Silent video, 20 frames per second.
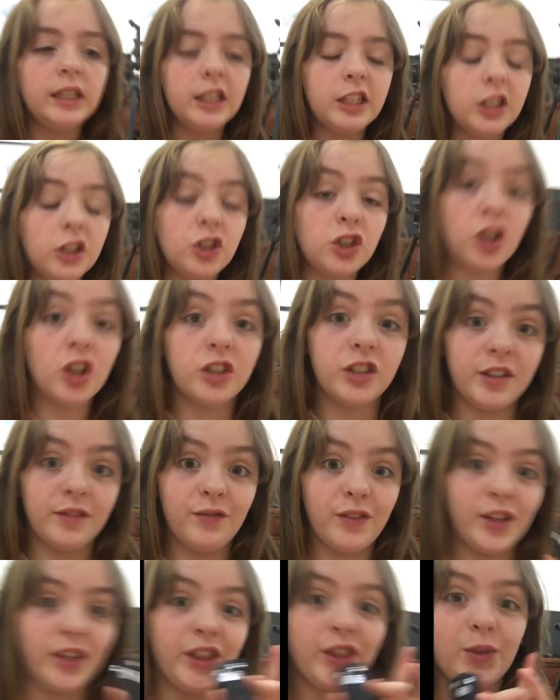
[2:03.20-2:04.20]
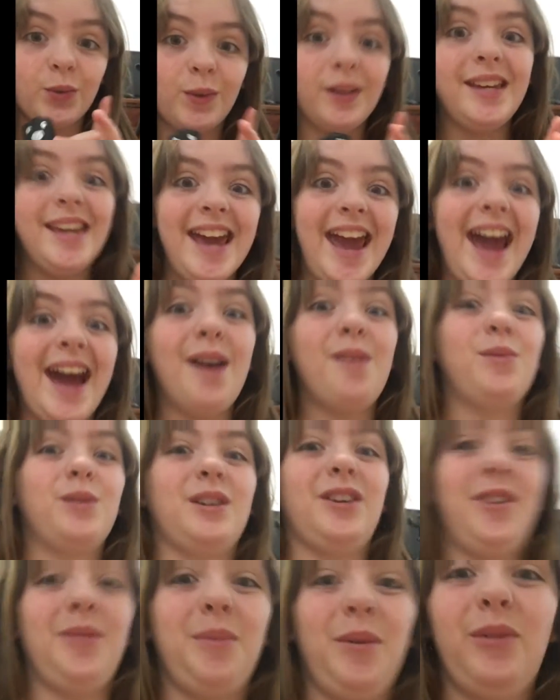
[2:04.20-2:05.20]
need to charge it for 3
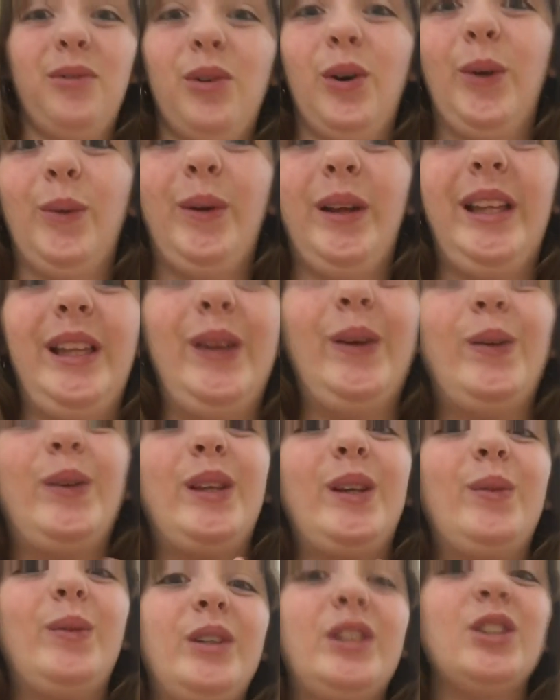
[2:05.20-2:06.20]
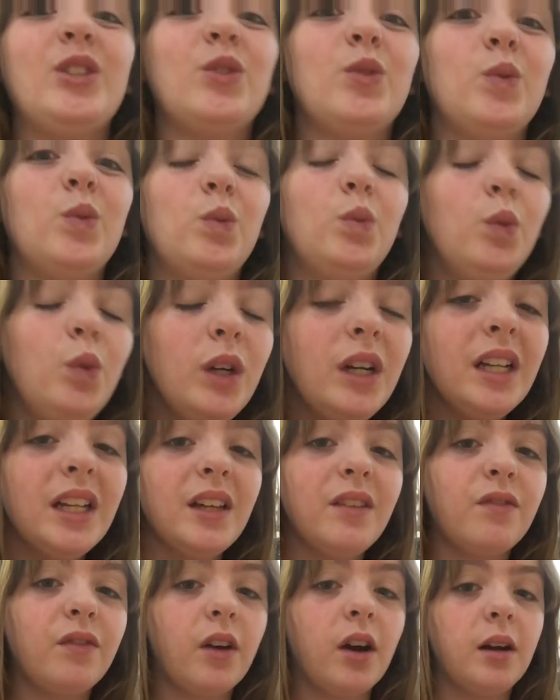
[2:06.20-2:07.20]
hours before we use it, which is
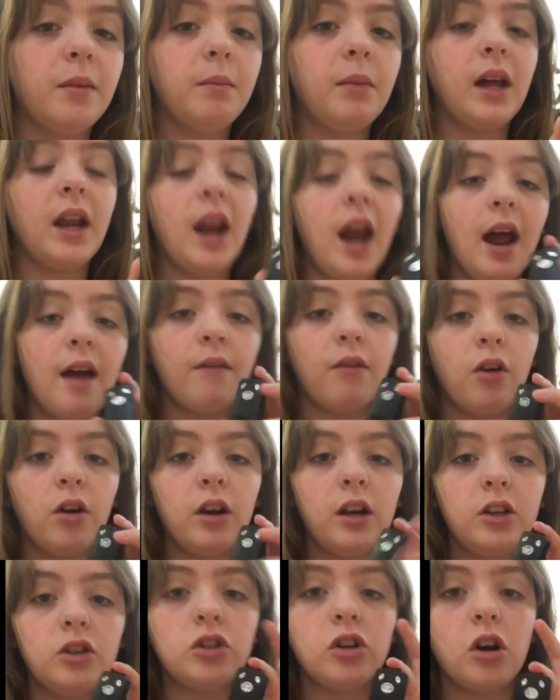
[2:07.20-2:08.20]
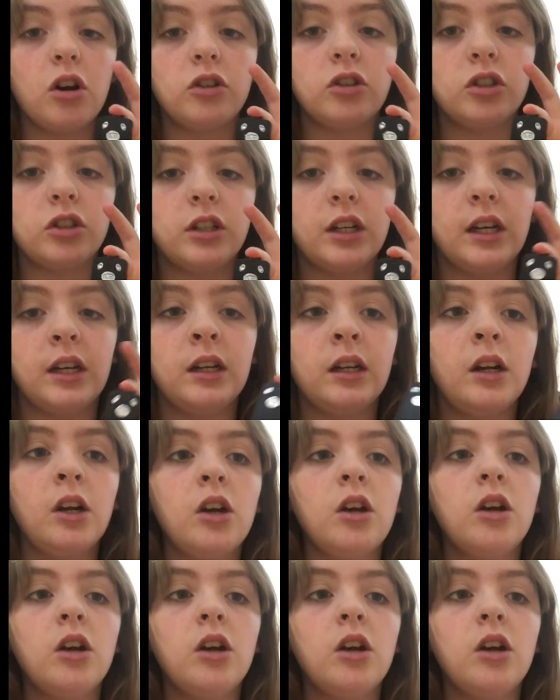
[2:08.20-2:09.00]
really fun, but I've already charged it.